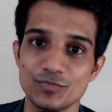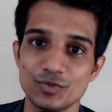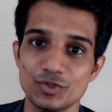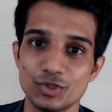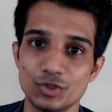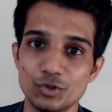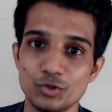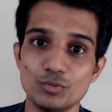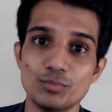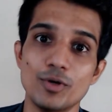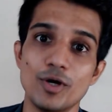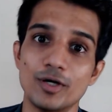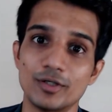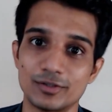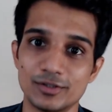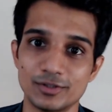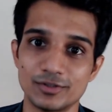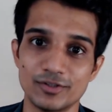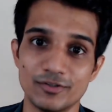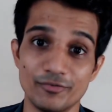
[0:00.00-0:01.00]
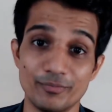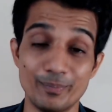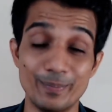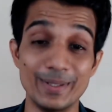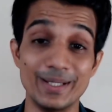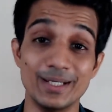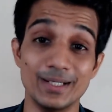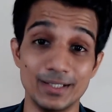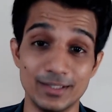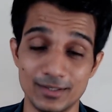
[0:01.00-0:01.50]
2 bottles of
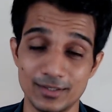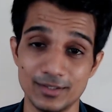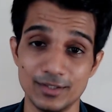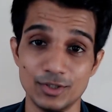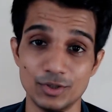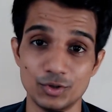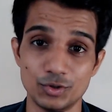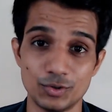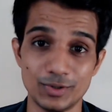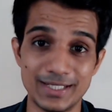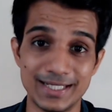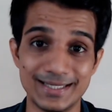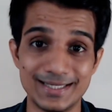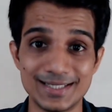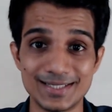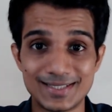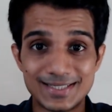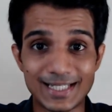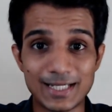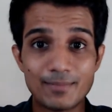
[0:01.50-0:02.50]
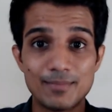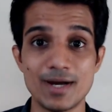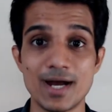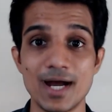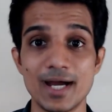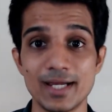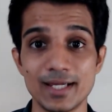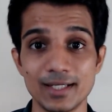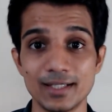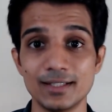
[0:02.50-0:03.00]
beer to get the same
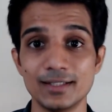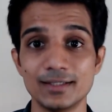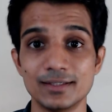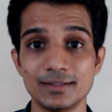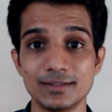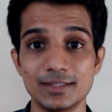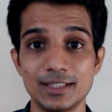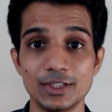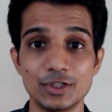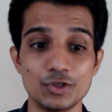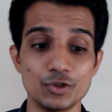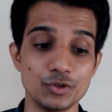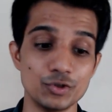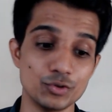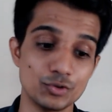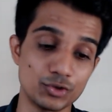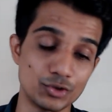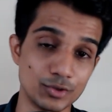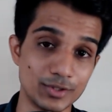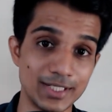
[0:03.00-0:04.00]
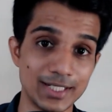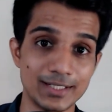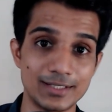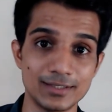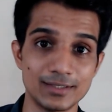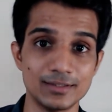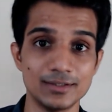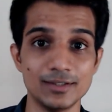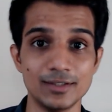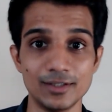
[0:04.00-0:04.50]
high that you used to get
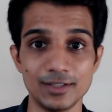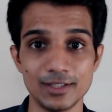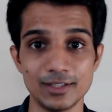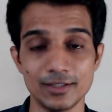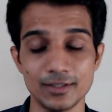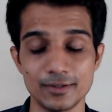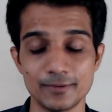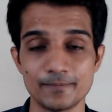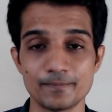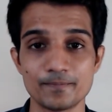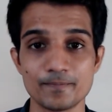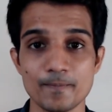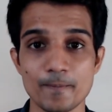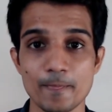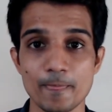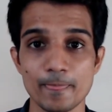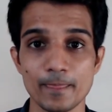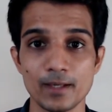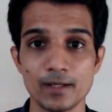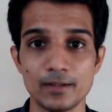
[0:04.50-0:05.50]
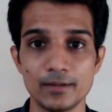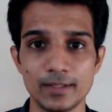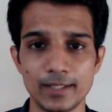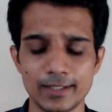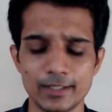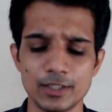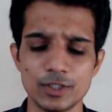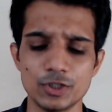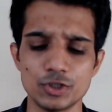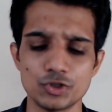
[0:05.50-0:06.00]
earlier, right?
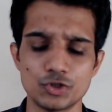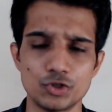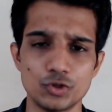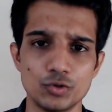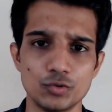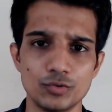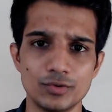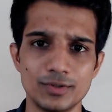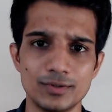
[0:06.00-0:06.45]
So